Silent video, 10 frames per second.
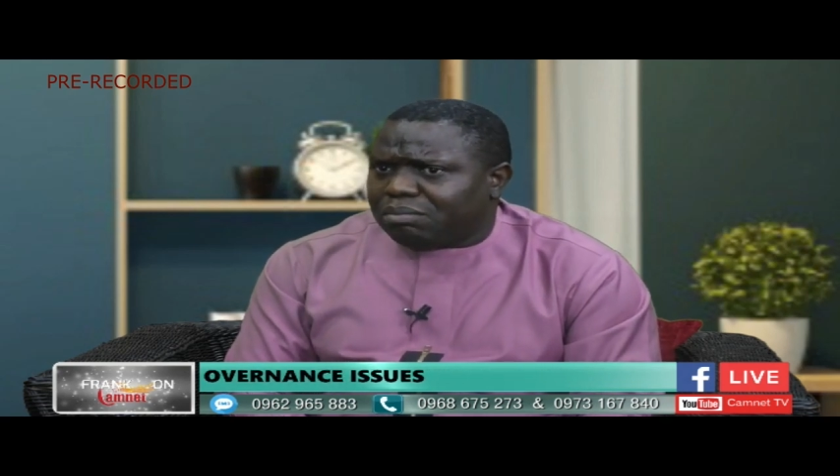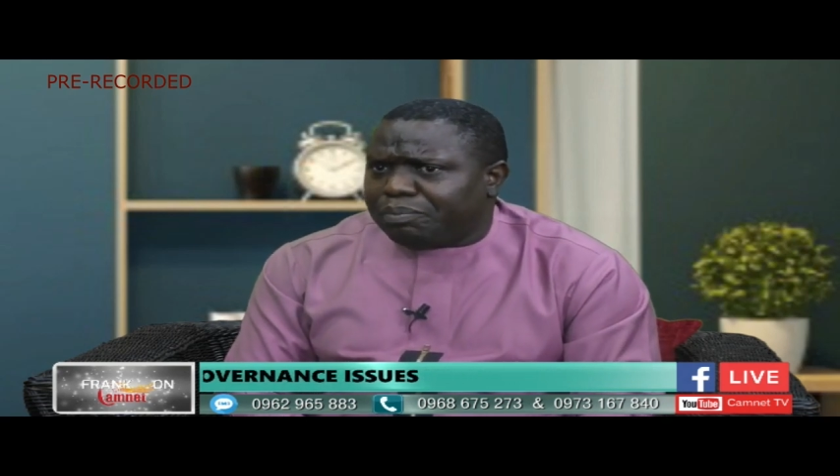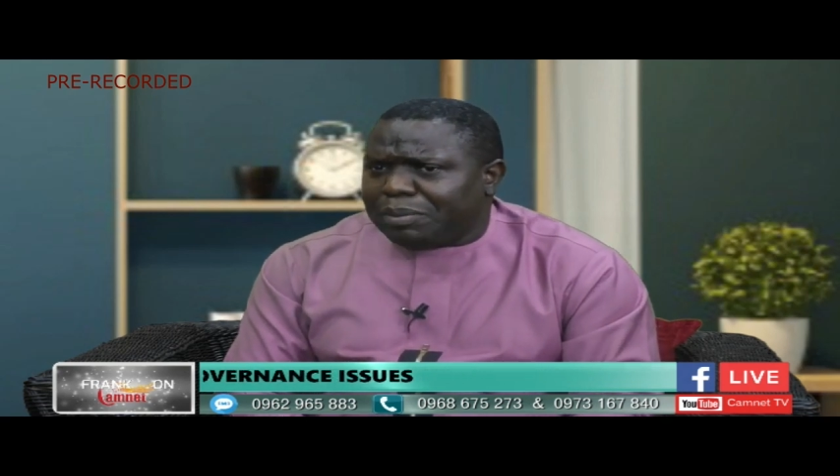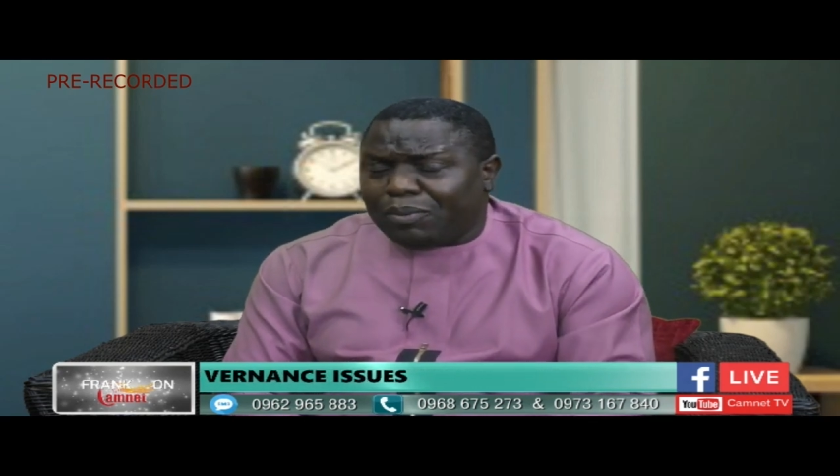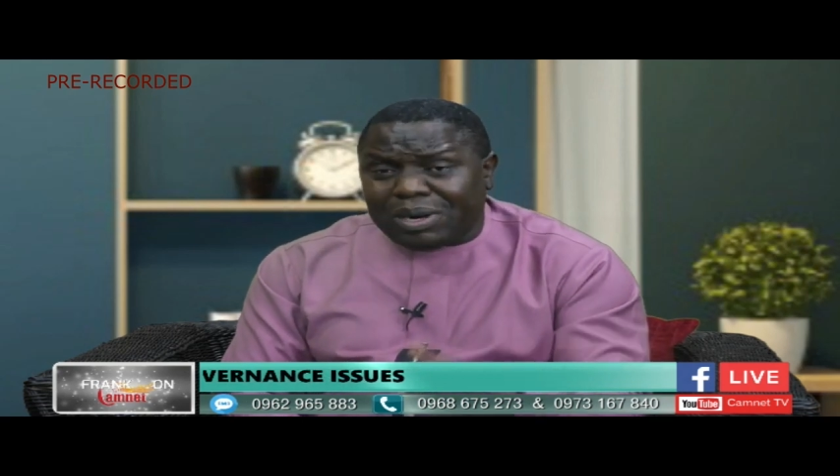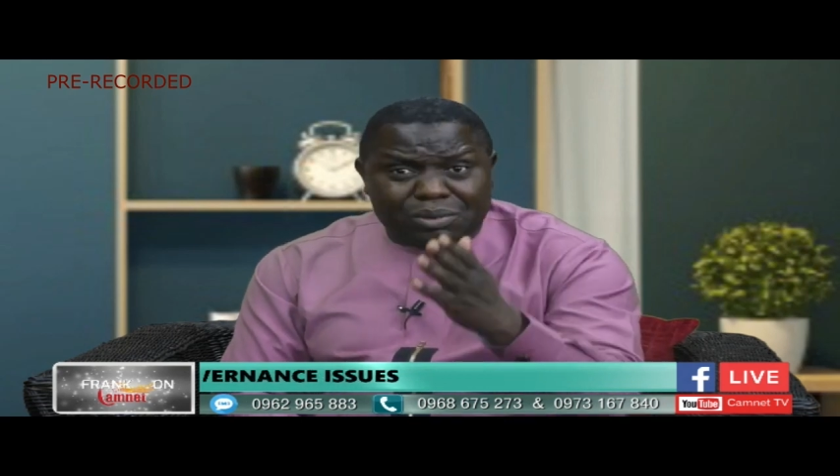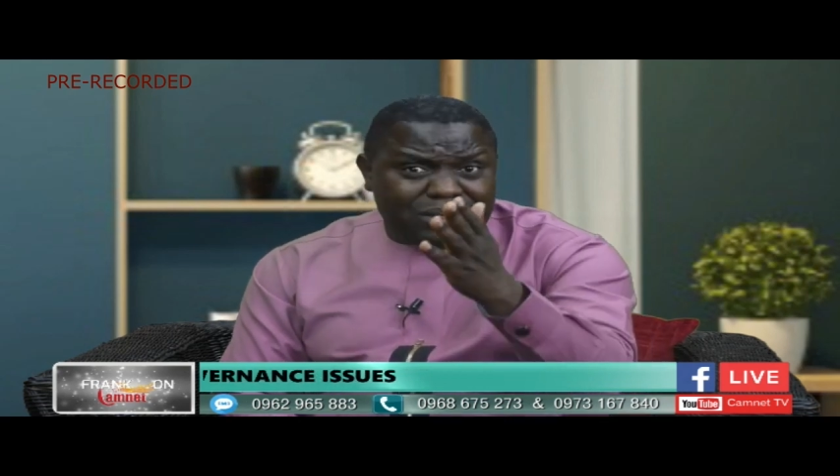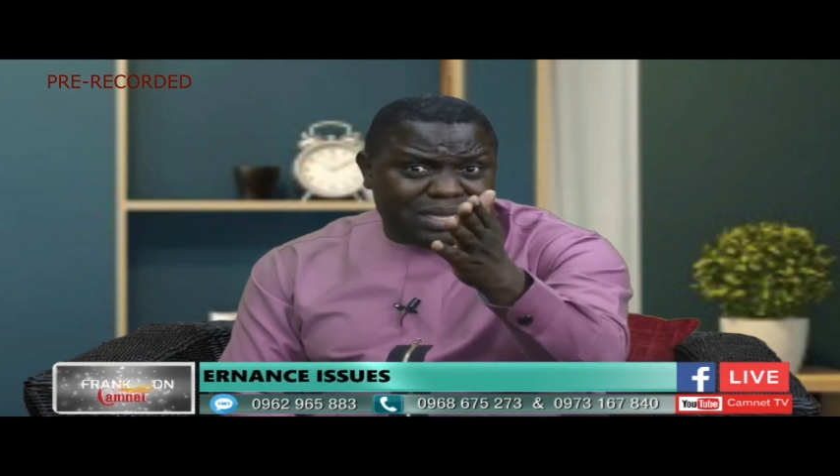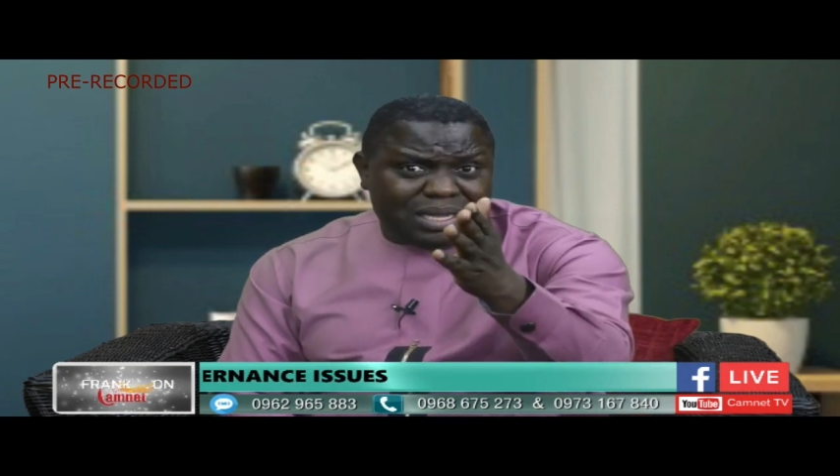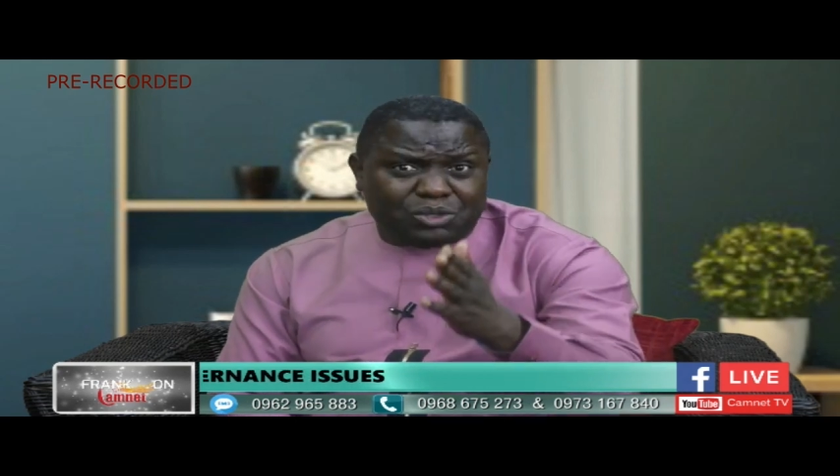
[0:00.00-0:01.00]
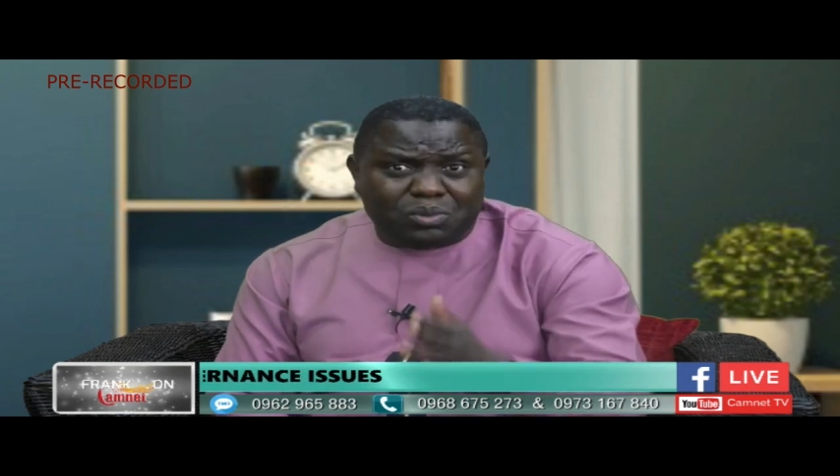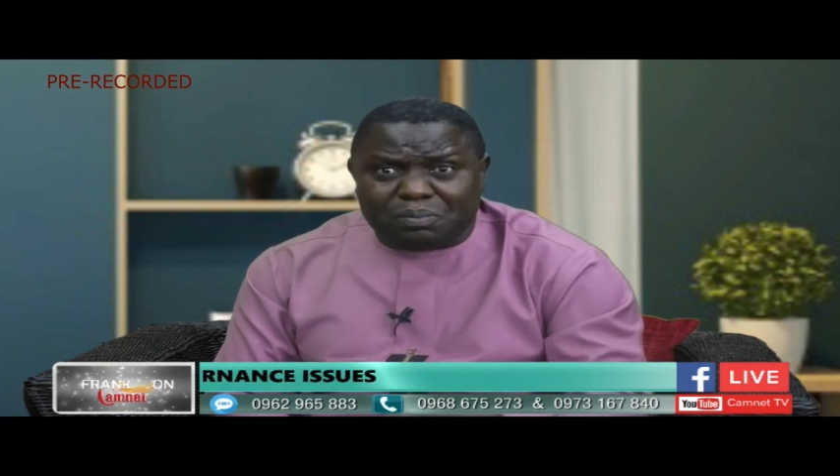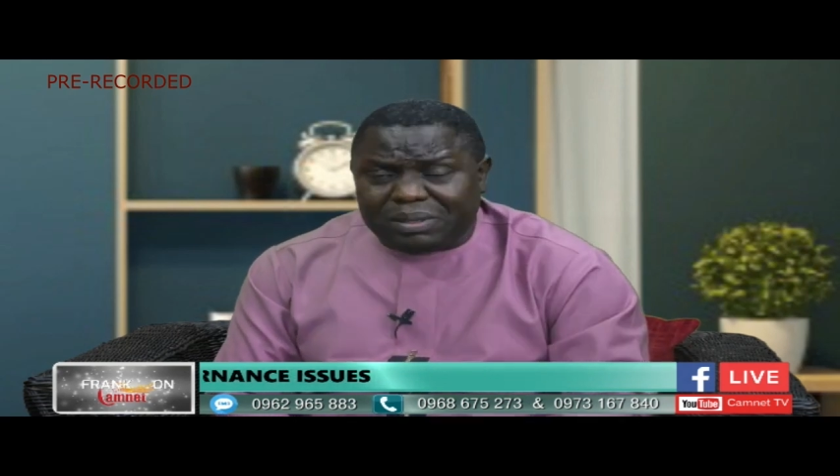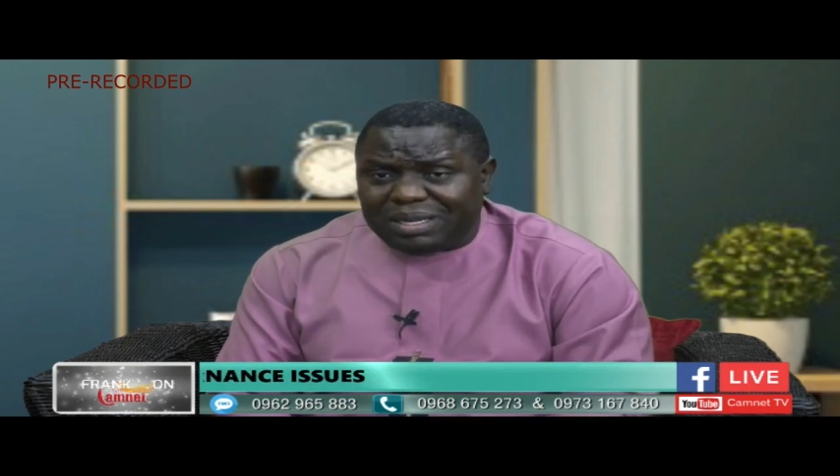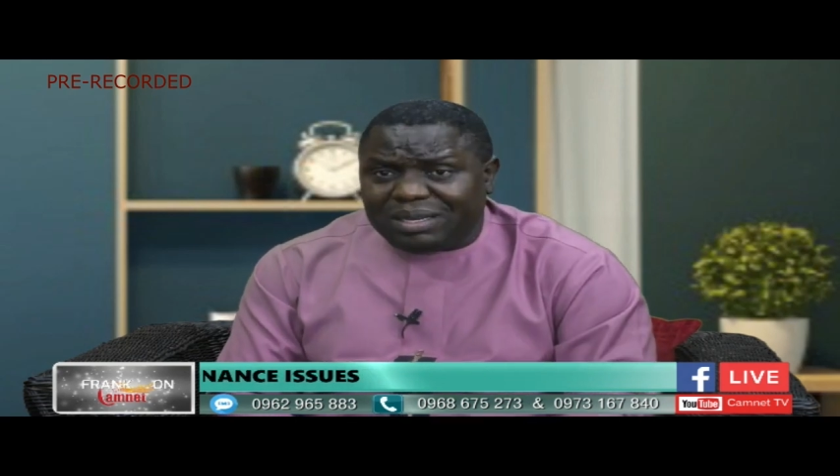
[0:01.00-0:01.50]
people out there
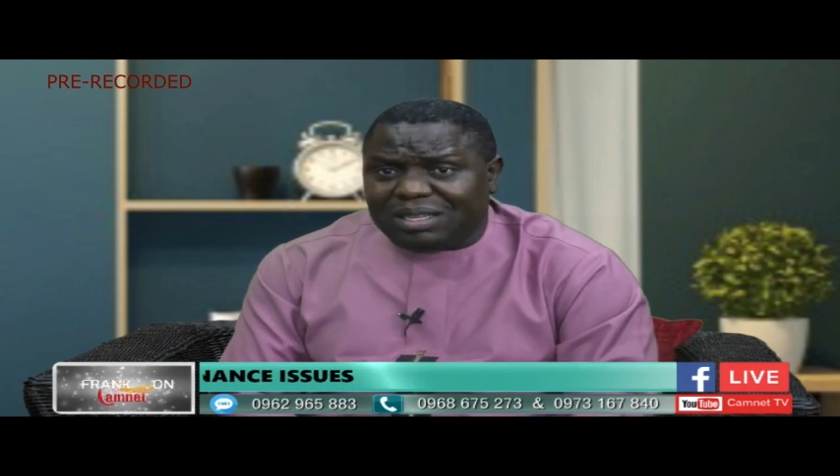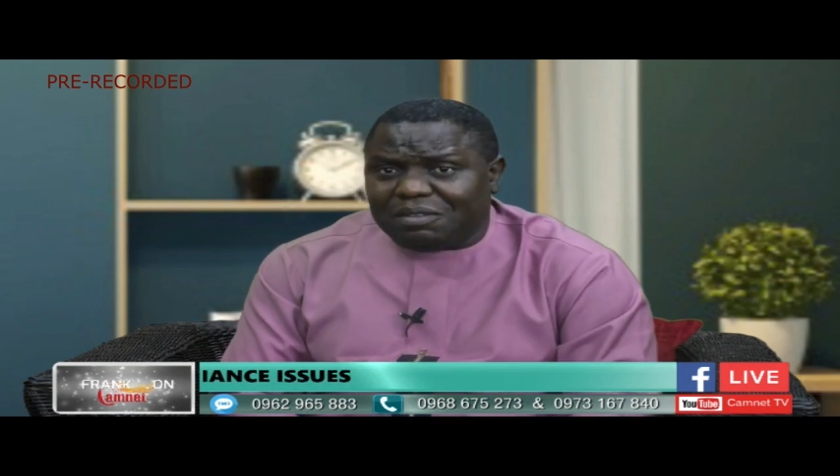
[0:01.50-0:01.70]
should begin